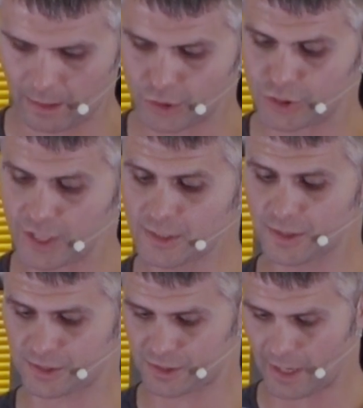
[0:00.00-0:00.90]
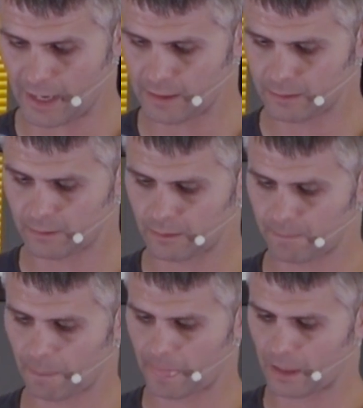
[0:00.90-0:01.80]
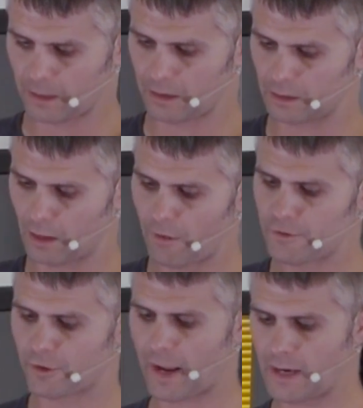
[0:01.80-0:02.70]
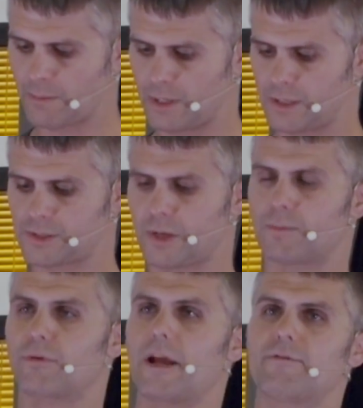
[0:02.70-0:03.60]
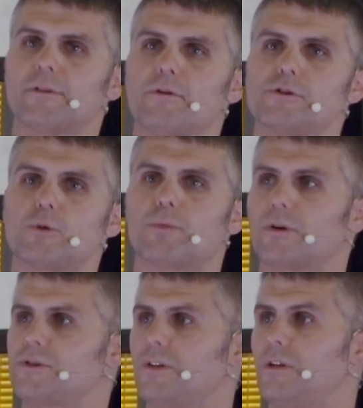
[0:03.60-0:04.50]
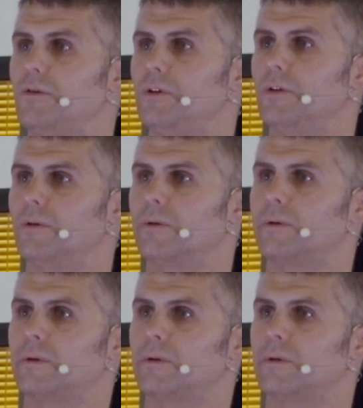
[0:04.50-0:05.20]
Jesus said, love your enemies and pray for those who persecute you.